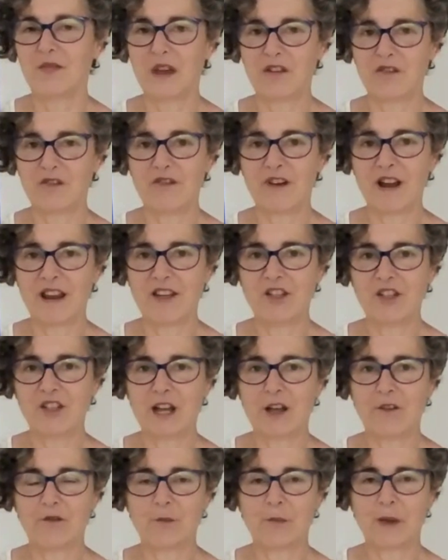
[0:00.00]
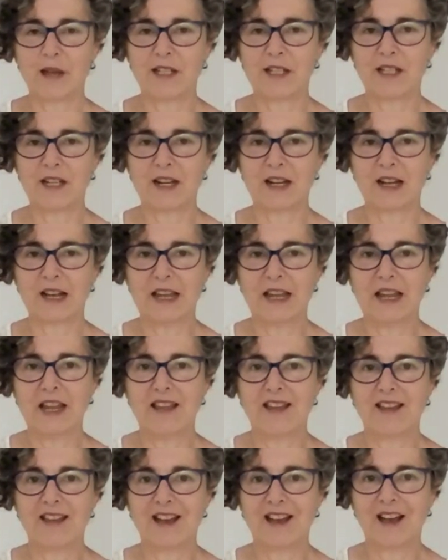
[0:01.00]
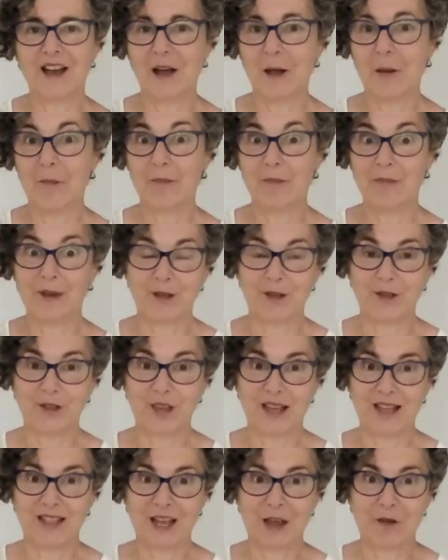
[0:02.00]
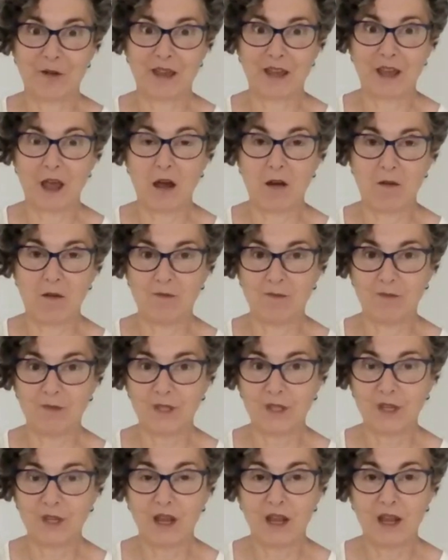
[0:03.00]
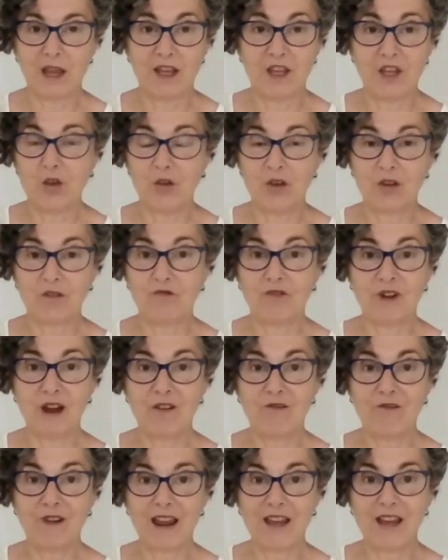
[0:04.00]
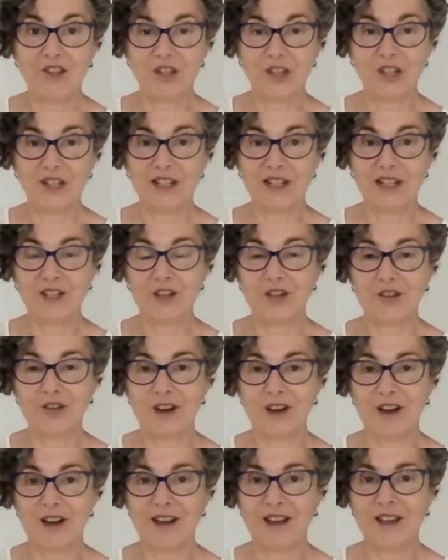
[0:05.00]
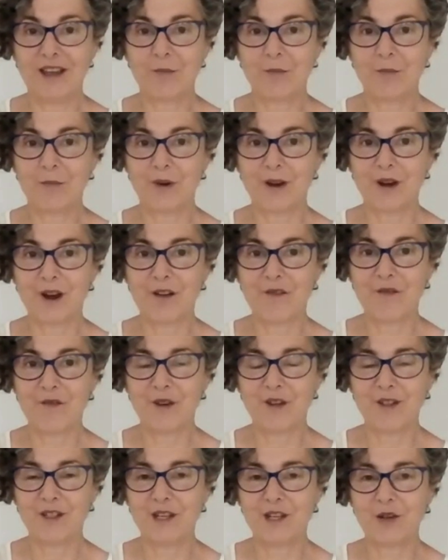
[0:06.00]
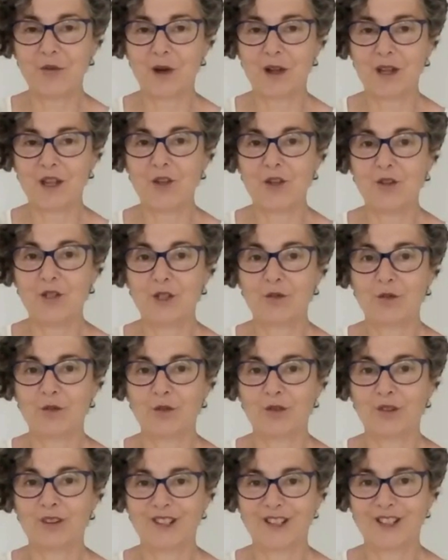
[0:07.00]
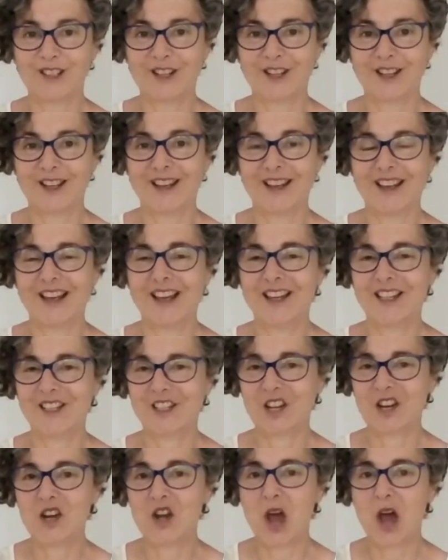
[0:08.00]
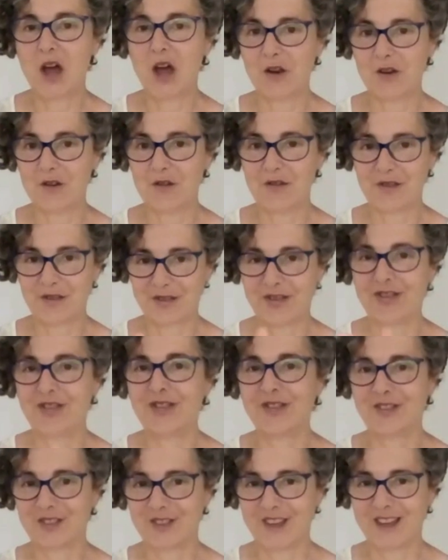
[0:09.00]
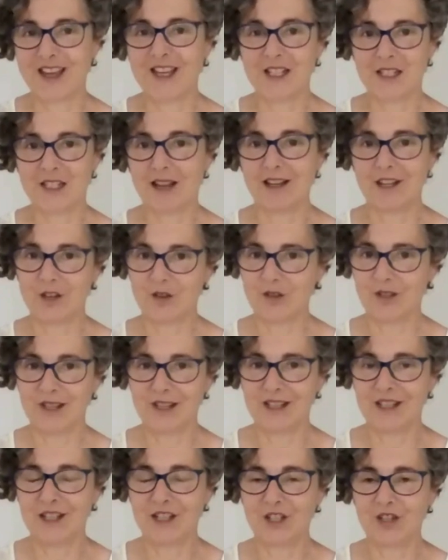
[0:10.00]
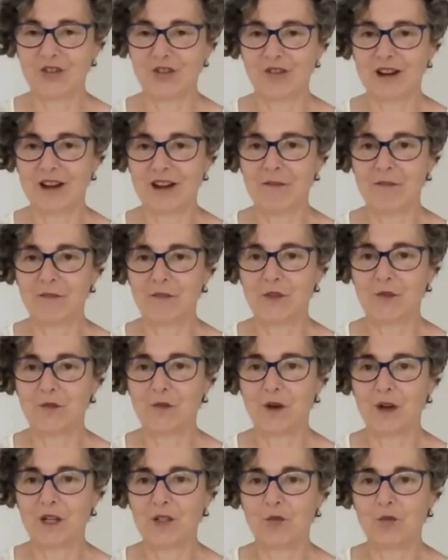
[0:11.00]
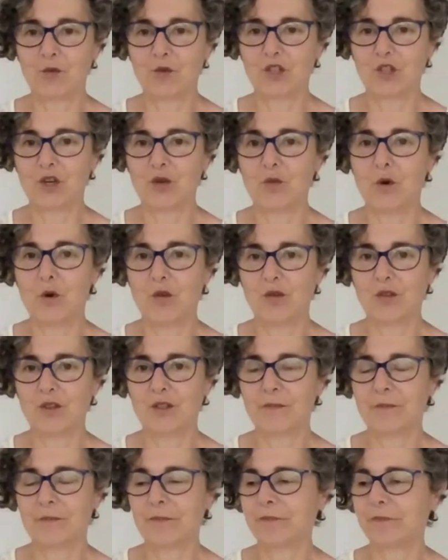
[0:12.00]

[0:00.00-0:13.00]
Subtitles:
They're arranged alphabetically because that's how it comes. You can rearrange it as you like, but I find it quite useful to know that it's like using a dictionary to find what you want.